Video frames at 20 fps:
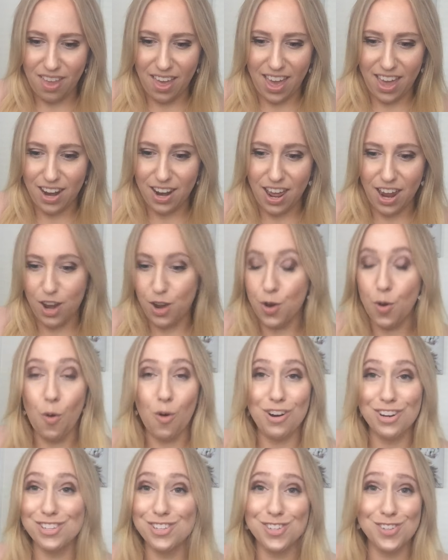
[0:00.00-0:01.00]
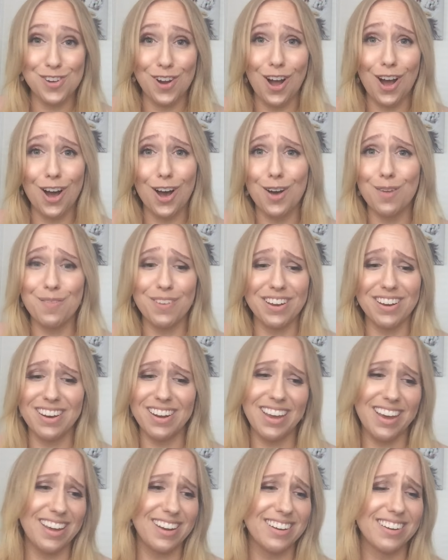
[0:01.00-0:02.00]
and Nordstrom,
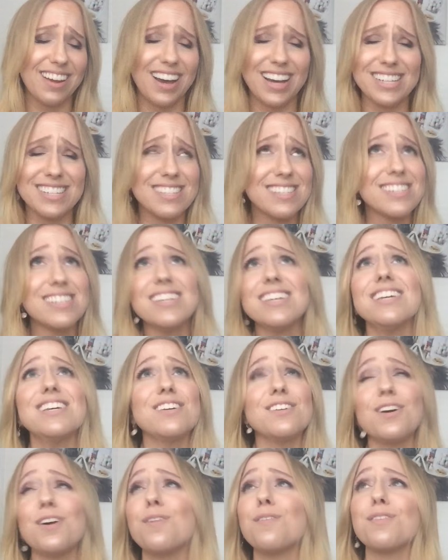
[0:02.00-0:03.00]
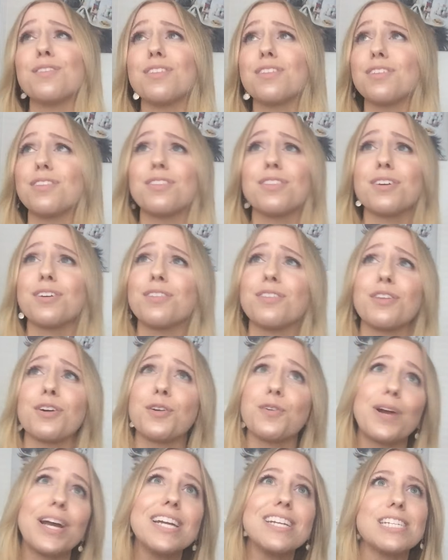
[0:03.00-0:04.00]
and I see, you know, the
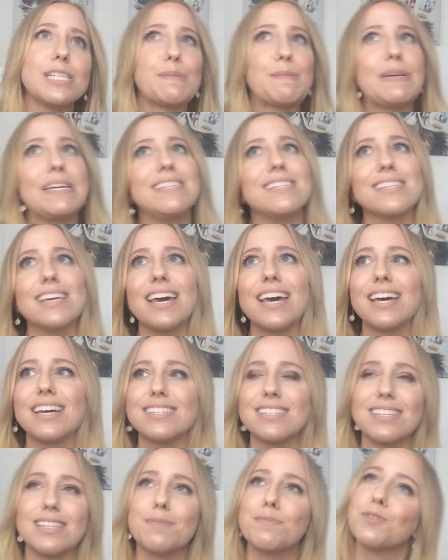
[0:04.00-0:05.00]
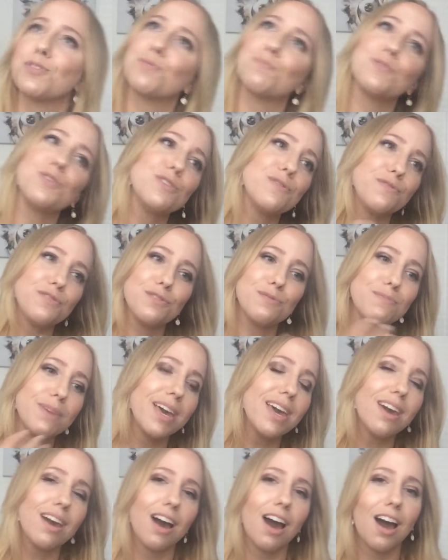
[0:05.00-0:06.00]
greatest pieces and the most beautiful
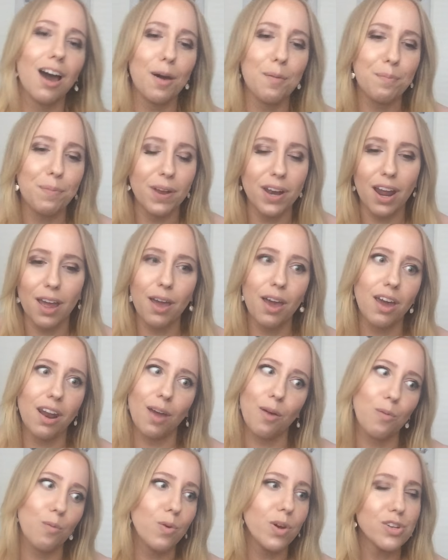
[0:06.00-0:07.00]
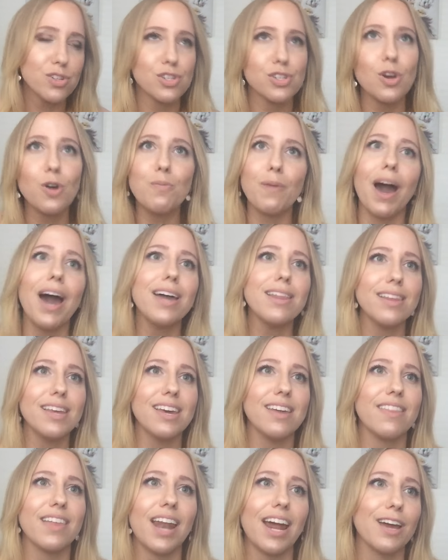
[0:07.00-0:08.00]
makeup, and I wish so
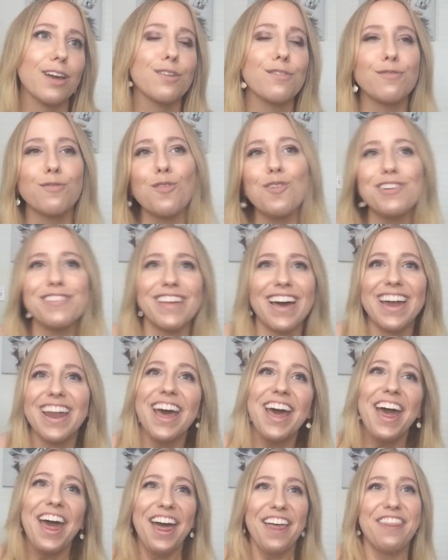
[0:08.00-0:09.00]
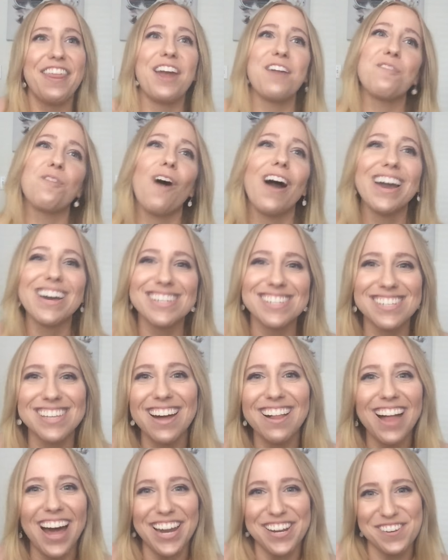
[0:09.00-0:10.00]
badly that I could afford that
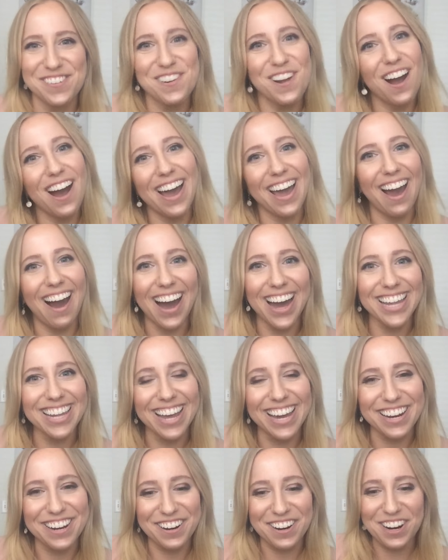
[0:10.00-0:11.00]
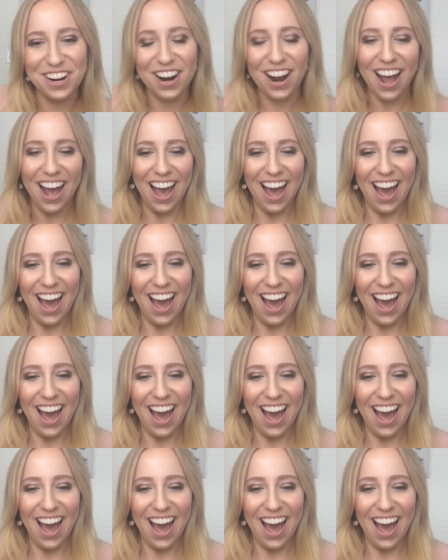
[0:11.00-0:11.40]
YSL under eye highlighter.